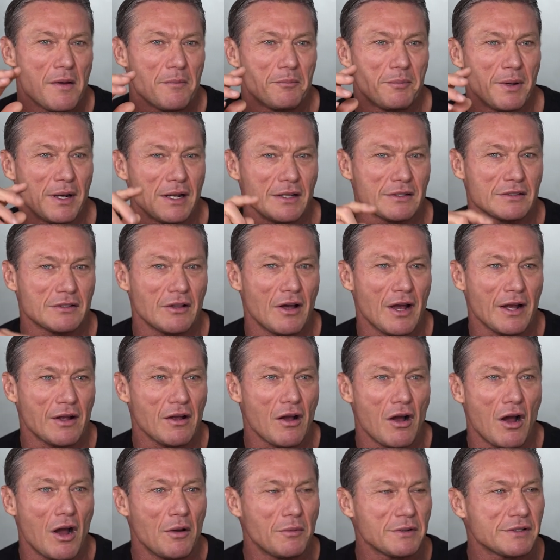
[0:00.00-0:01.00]
But it's like
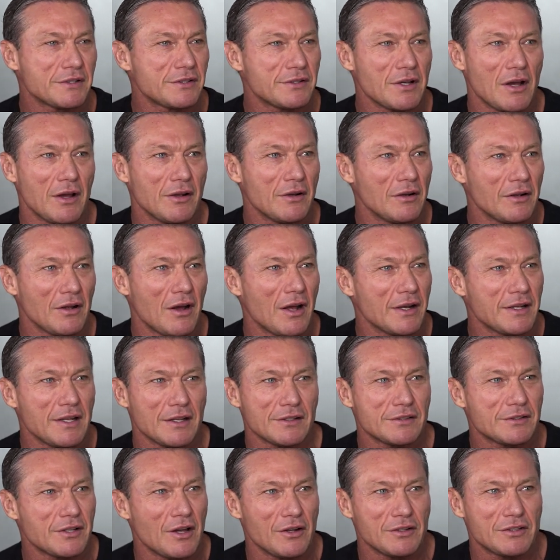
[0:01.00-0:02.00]
I'd
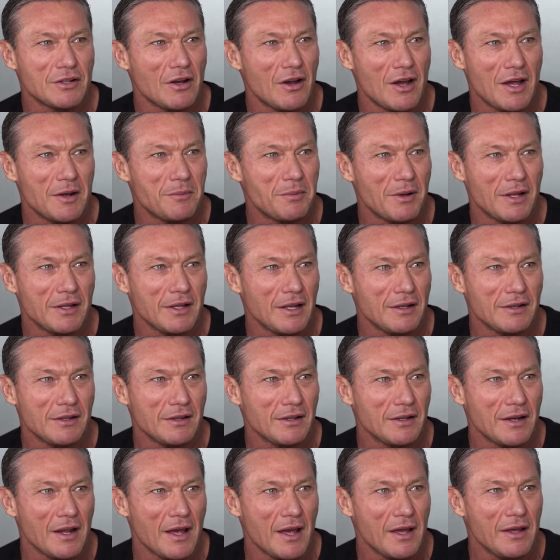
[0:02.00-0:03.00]
get so tired by the end of
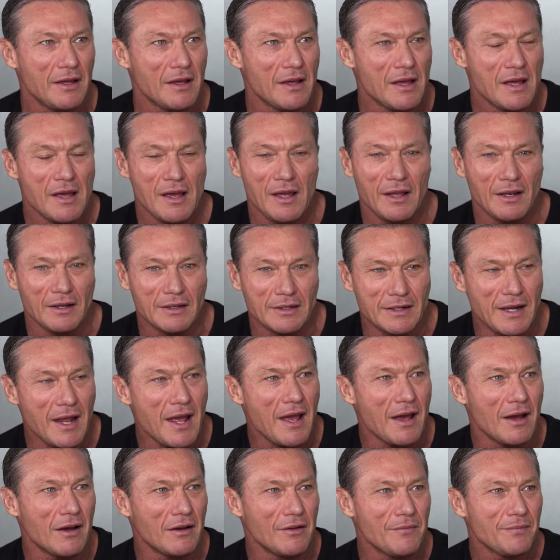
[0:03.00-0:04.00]
the day.
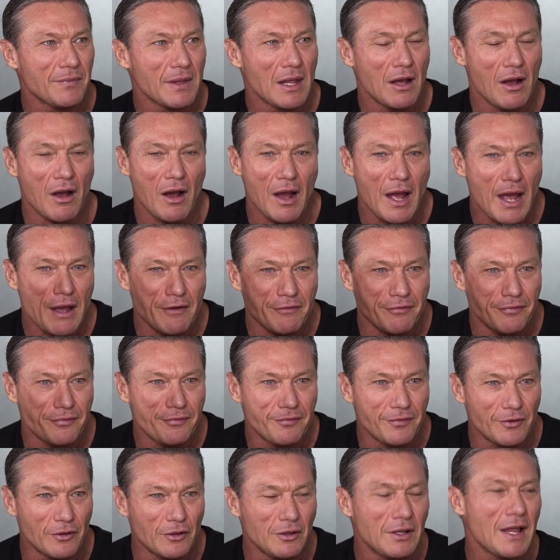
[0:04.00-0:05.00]
Now I have
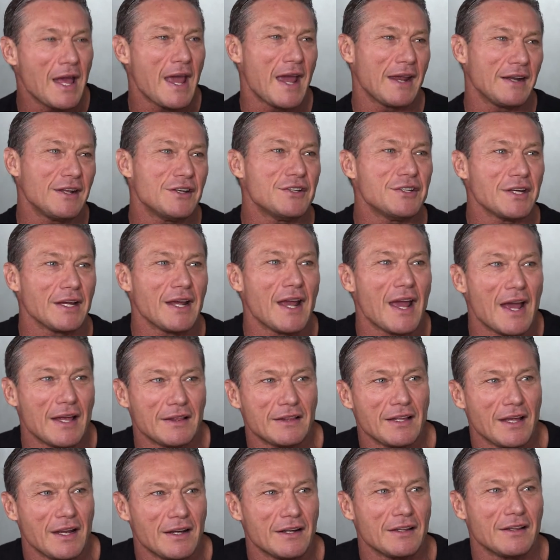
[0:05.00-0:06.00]
full energy
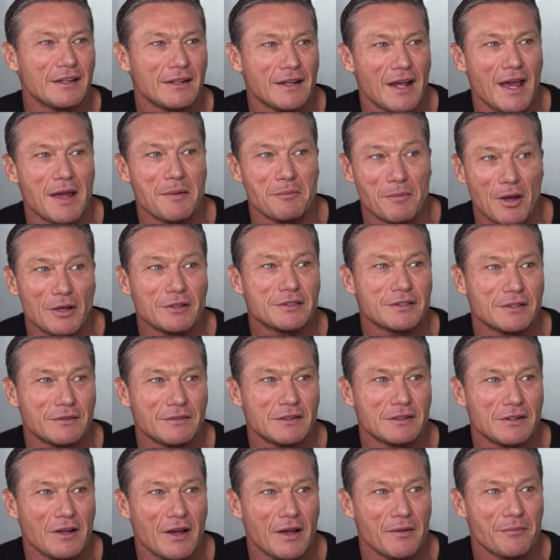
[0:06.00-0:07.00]
at the end of the day most of
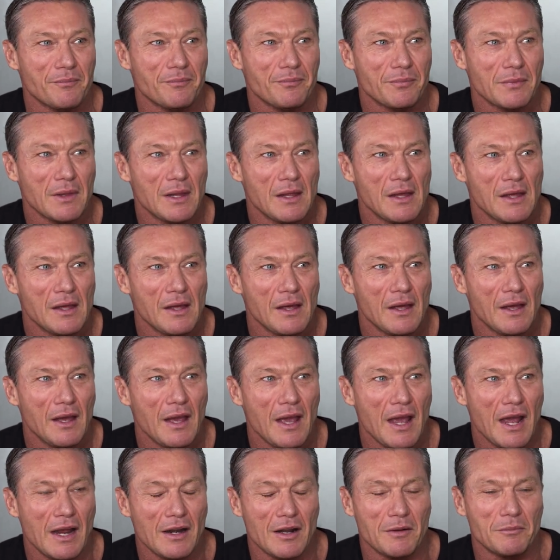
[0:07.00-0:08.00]
the time.
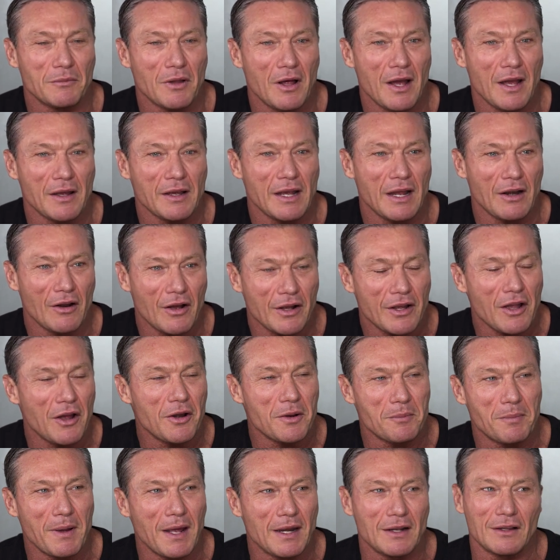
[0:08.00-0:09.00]
And I'm like, and I go
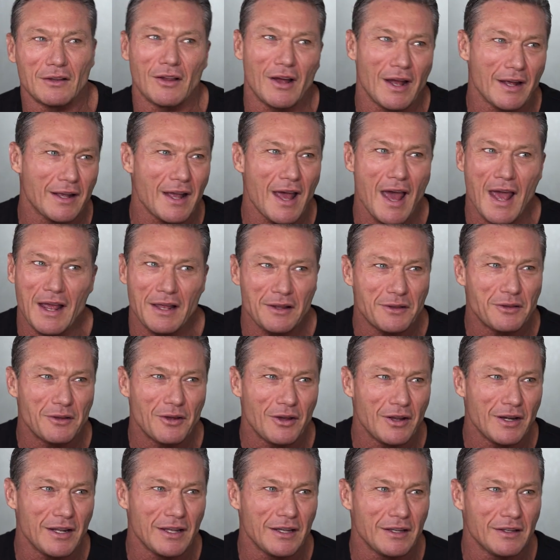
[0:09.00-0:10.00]
to bed at like
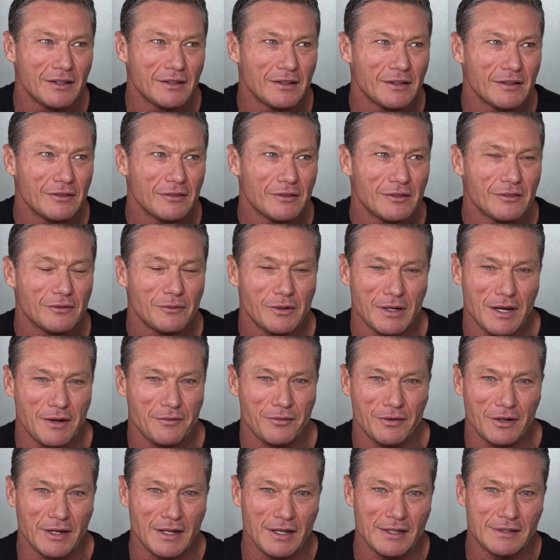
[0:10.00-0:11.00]
8:30,
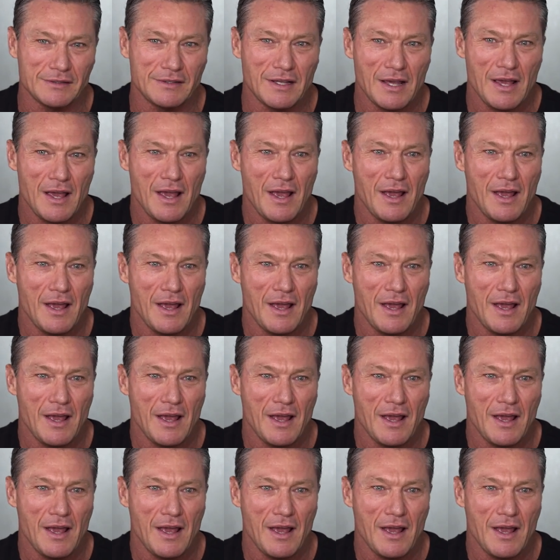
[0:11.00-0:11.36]
whatever it is,